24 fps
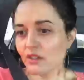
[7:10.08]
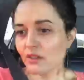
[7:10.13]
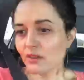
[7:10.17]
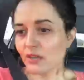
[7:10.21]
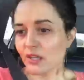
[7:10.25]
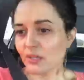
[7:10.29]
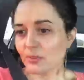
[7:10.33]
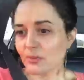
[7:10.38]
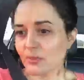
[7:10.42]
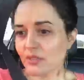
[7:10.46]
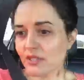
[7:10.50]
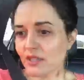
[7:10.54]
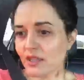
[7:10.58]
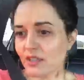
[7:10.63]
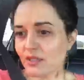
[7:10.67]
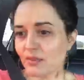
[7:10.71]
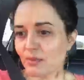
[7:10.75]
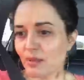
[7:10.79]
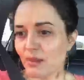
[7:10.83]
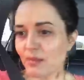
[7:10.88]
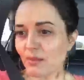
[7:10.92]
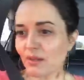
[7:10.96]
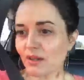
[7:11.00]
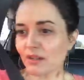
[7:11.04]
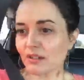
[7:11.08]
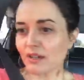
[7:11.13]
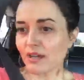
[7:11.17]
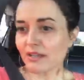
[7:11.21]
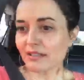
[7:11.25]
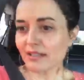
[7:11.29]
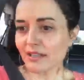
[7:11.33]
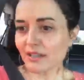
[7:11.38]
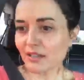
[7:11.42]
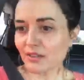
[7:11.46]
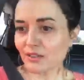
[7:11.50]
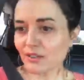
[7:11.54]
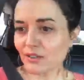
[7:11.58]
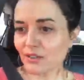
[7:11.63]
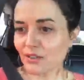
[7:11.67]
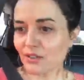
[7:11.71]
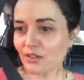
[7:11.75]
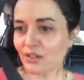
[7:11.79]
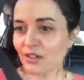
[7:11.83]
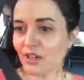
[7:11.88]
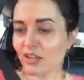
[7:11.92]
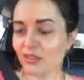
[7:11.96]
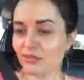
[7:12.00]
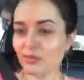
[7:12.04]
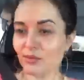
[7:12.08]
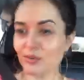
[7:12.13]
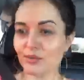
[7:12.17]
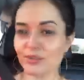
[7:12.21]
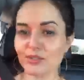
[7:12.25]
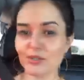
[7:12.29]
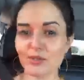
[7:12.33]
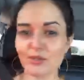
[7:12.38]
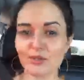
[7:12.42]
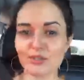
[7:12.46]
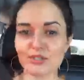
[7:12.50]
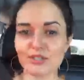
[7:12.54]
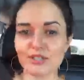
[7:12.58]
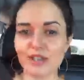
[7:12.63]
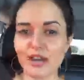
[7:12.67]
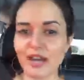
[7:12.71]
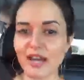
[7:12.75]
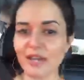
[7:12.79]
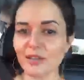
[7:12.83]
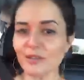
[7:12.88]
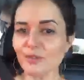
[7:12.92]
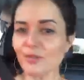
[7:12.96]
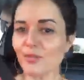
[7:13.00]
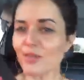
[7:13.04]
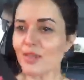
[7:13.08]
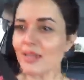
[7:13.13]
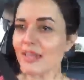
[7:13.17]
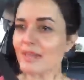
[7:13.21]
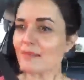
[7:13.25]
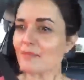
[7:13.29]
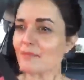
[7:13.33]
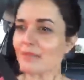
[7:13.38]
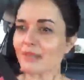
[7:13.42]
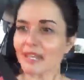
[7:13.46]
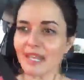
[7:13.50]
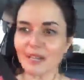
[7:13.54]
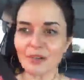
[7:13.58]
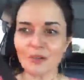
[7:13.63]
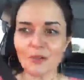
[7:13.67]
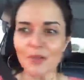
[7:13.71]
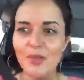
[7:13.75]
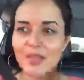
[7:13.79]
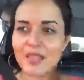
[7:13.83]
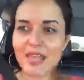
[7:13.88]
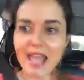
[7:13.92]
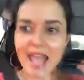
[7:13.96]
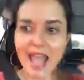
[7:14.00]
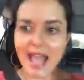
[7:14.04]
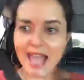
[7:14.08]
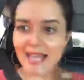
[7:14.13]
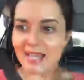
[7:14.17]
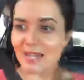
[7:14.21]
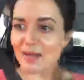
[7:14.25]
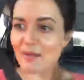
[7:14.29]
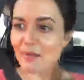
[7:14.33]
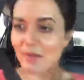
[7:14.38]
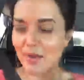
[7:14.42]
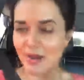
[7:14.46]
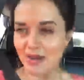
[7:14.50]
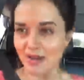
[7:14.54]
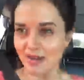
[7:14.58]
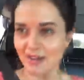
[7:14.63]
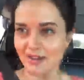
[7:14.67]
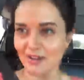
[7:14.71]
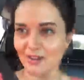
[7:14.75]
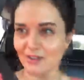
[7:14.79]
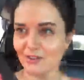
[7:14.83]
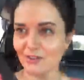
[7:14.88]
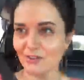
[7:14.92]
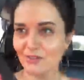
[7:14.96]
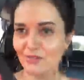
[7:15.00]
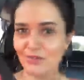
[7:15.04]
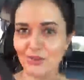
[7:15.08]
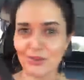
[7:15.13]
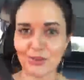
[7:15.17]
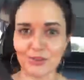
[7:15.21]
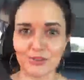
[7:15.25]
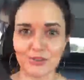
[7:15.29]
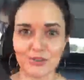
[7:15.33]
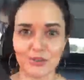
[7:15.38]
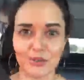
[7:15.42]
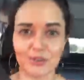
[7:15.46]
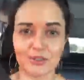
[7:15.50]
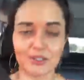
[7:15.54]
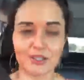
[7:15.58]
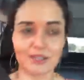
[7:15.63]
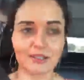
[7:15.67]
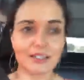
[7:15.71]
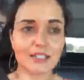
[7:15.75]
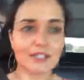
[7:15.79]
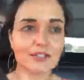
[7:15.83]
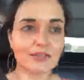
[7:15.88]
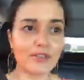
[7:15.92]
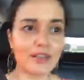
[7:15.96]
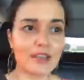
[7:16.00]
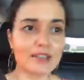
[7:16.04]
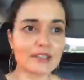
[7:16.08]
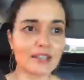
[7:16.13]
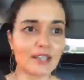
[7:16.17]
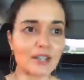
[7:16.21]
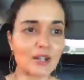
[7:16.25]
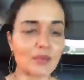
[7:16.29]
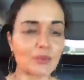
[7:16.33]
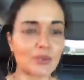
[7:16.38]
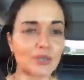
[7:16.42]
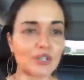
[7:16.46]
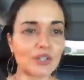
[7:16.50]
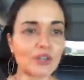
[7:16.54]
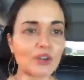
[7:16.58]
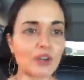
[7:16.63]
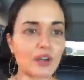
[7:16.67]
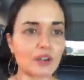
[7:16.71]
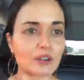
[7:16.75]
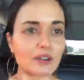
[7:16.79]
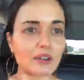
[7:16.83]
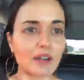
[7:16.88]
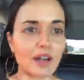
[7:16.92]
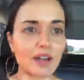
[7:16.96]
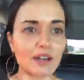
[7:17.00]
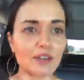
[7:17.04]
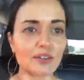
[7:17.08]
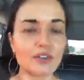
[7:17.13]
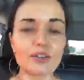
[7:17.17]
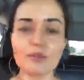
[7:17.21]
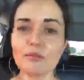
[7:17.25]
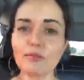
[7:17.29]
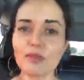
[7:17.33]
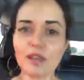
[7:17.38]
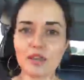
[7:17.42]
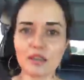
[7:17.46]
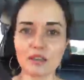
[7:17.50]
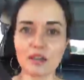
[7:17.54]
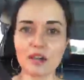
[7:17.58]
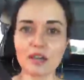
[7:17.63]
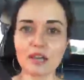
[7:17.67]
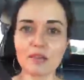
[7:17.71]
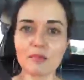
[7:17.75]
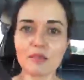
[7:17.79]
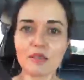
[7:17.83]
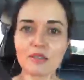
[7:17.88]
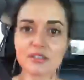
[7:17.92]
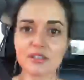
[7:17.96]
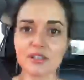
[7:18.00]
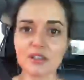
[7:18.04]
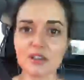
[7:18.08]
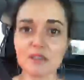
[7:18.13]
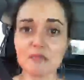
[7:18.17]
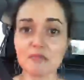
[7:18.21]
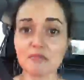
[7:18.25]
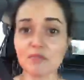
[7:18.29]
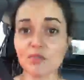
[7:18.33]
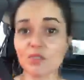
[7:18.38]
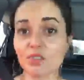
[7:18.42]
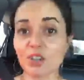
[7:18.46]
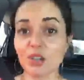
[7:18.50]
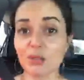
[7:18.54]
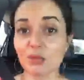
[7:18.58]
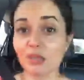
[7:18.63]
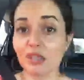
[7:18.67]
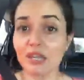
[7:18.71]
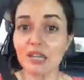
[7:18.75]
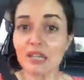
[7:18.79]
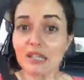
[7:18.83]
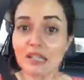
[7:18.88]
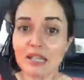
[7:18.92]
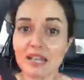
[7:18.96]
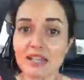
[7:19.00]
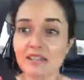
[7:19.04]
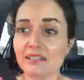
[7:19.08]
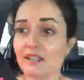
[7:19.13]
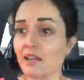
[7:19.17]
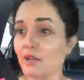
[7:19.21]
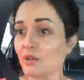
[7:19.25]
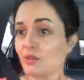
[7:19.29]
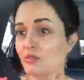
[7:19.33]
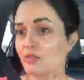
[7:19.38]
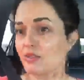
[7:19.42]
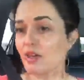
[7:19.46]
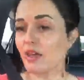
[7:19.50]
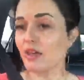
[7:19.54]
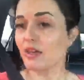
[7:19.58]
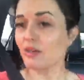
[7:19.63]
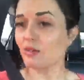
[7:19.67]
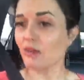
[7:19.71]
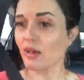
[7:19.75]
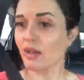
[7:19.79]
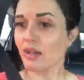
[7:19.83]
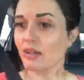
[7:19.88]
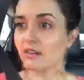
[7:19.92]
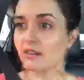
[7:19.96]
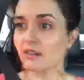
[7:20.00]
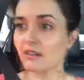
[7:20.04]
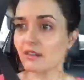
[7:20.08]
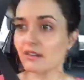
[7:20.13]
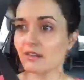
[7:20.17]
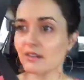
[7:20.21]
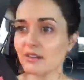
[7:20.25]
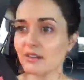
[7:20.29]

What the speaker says: Your husband says people in glass houses should not throw stones. I don't think anybody should throw stones. Because let's face it, when you're online, you can be anonymous. You're not really in a glass house then, right?